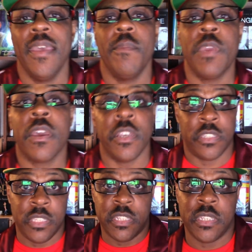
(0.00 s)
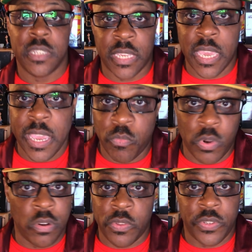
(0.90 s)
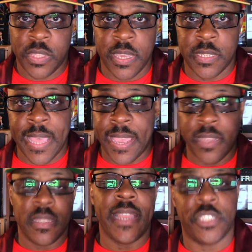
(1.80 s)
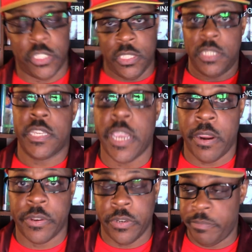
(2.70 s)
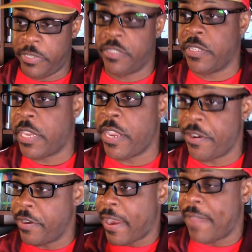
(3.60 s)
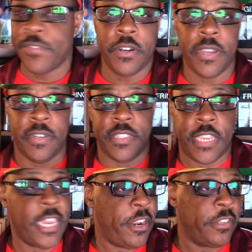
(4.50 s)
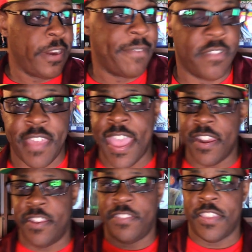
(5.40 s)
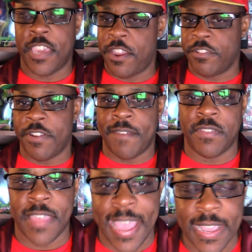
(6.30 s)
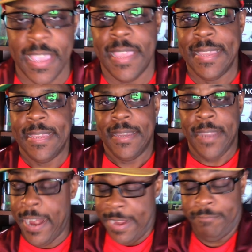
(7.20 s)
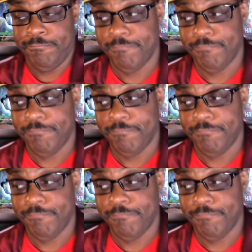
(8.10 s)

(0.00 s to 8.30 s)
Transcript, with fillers: because this is again one of those things that it's not just this character, but it's the character after, and it's the character after that, and it's the character after that. All right.